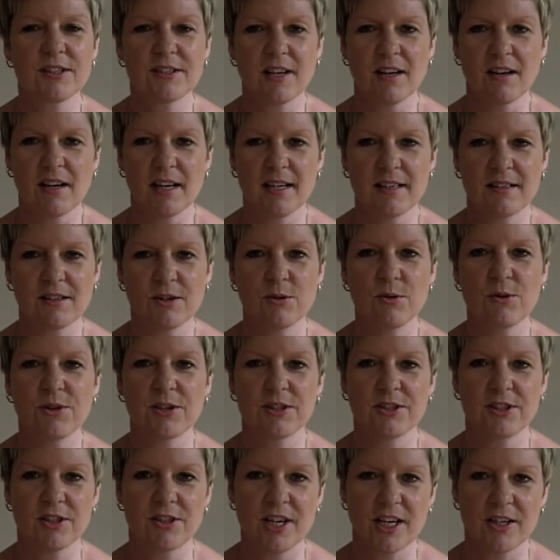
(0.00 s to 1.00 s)
the side at all
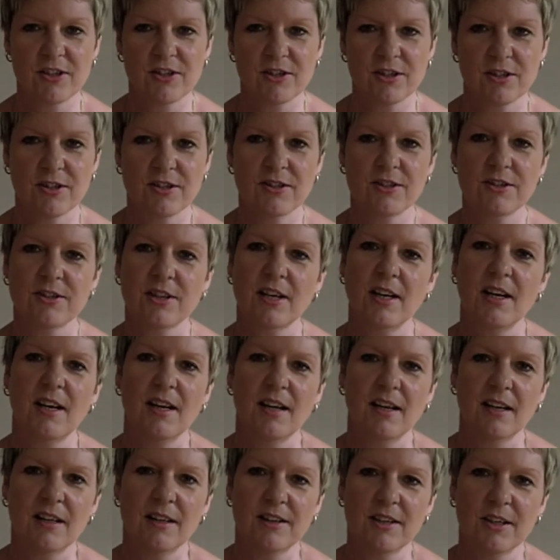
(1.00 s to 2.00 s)
the suggestions,
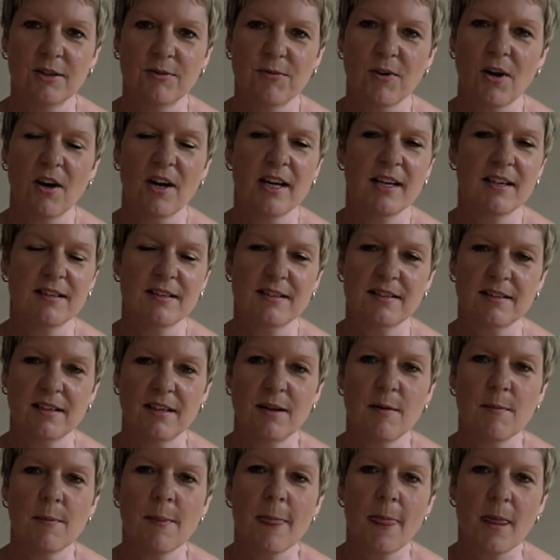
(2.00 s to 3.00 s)
the advice,
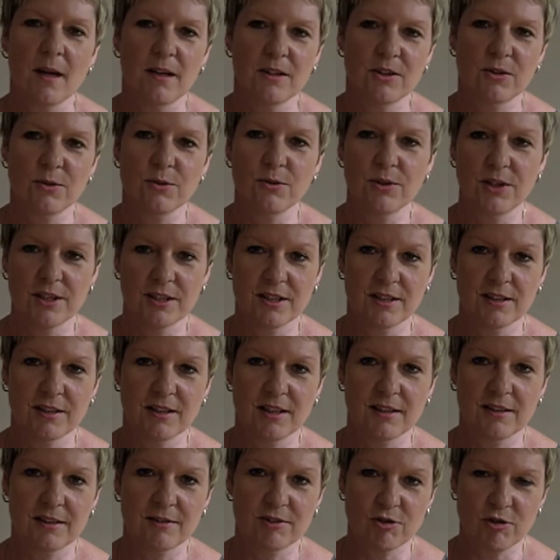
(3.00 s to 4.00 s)
and all the
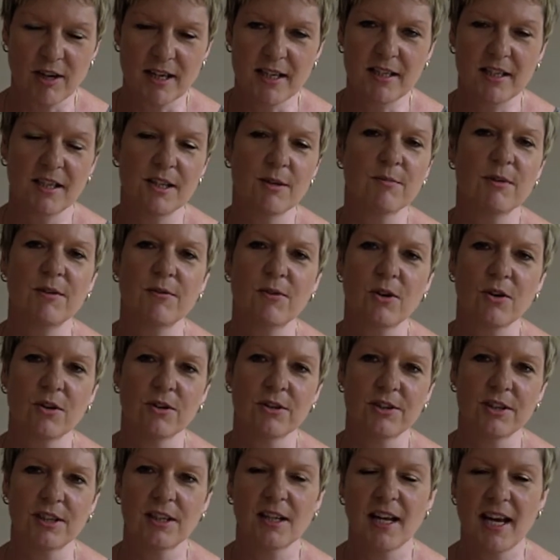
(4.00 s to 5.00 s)
training that we've
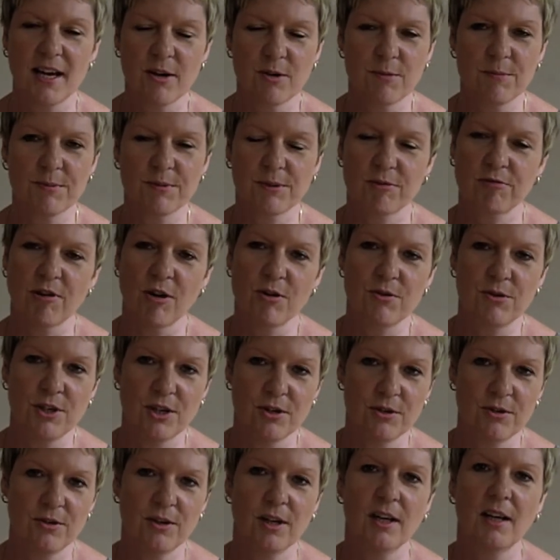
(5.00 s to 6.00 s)
got that will help grow
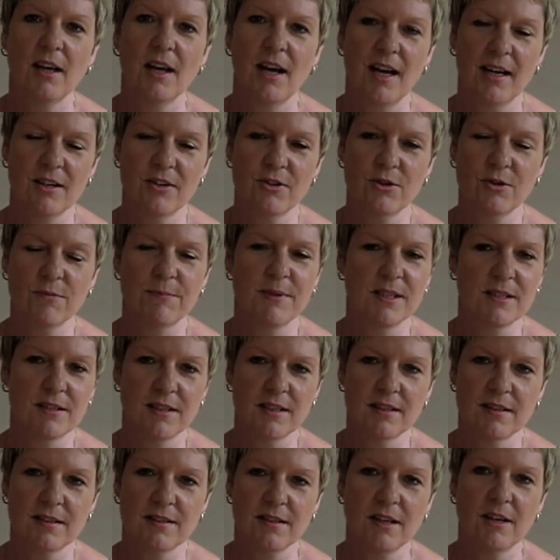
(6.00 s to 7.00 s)
you and your
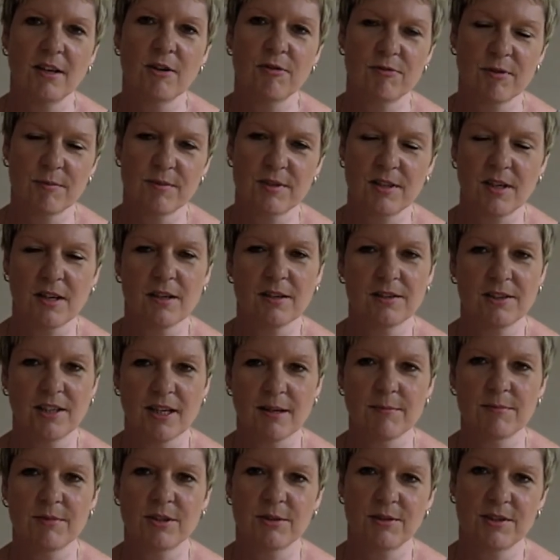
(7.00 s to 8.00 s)
business from start
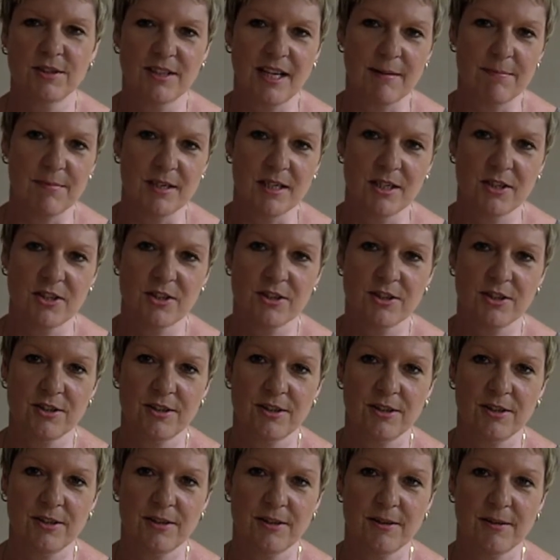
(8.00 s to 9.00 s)
up to established.
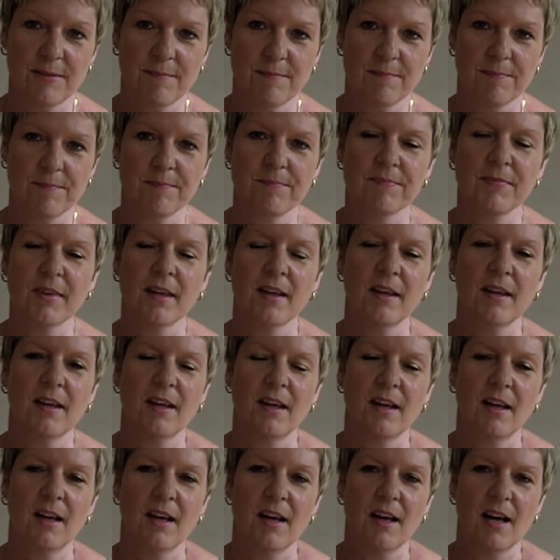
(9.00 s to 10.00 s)

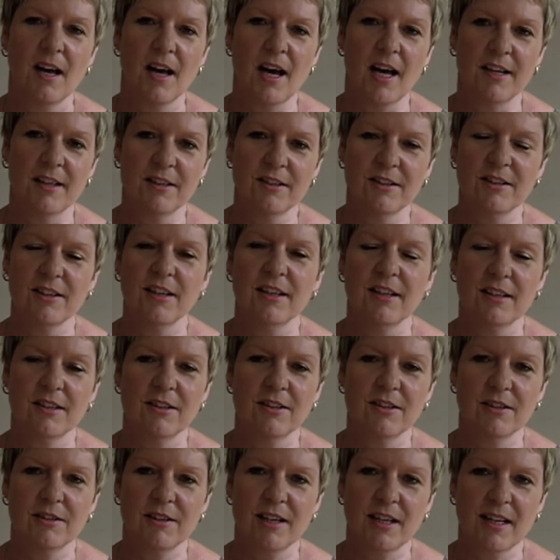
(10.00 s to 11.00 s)
And
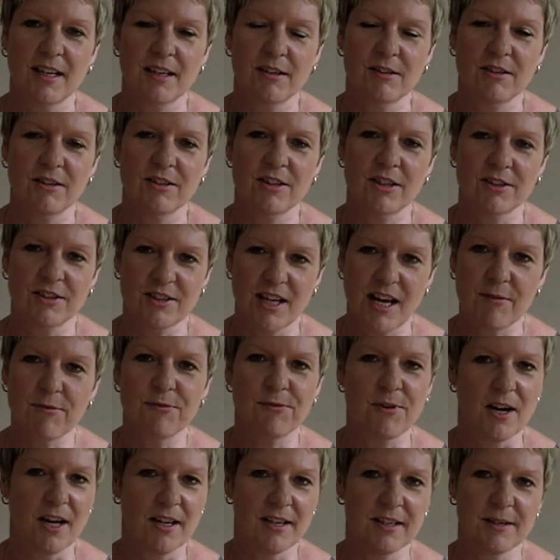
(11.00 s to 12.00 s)
just
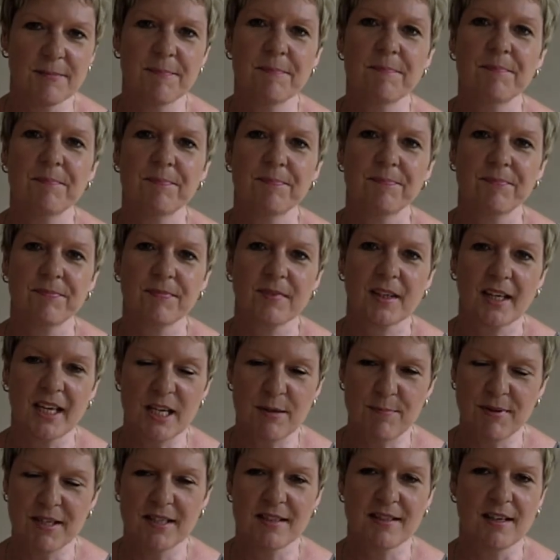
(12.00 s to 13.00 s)
have fun,
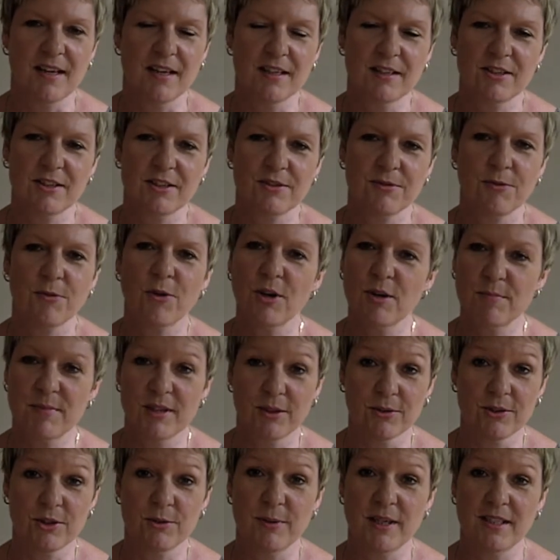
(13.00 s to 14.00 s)
keep in touch, follow me
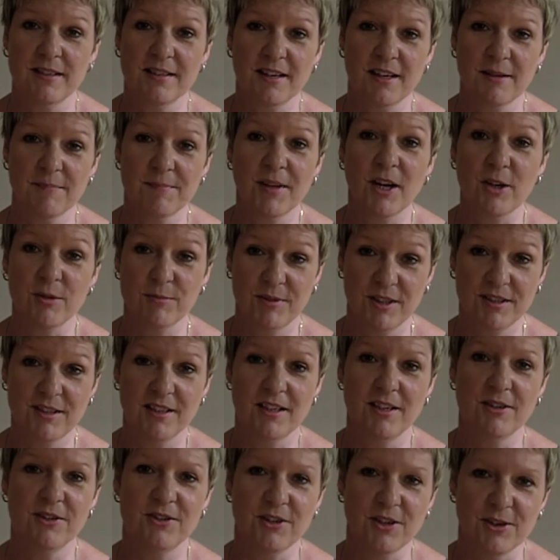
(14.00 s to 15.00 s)
on Twitter, hope to
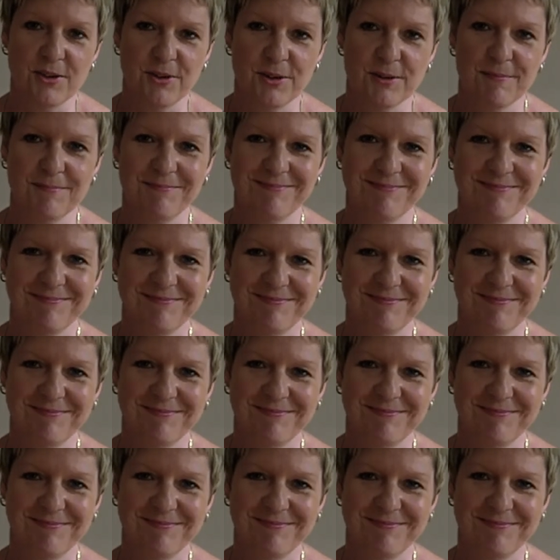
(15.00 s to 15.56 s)
see you soon.